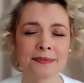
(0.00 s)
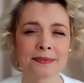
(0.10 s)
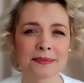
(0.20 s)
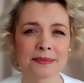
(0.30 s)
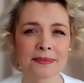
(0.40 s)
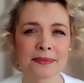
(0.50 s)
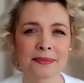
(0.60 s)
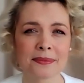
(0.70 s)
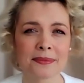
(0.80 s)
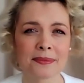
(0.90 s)

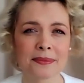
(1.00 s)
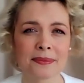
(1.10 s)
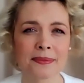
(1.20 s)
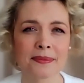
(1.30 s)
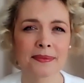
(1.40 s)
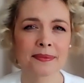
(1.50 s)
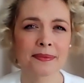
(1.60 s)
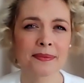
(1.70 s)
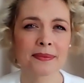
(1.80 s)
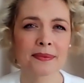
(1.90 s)

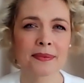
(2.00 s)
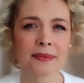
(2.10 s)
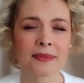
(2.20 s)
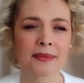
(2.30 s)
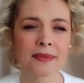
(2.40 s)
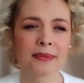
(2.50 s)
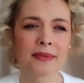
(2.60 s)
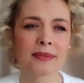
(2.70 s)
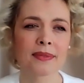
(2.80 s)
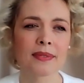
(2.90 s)

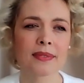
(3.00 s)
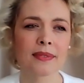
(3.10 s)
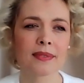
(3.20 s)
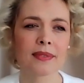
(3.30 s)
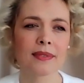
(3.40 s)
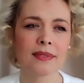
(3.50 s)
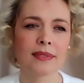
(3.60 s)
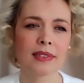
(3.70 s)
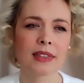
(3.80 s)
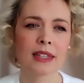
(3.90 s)

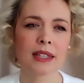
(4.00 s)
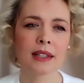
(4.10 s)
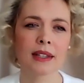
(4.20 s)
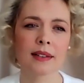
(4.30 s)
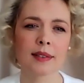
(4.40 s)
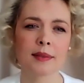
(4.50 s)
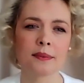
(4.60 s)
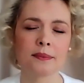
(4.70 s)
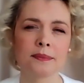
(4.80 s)
This person isn't speaking.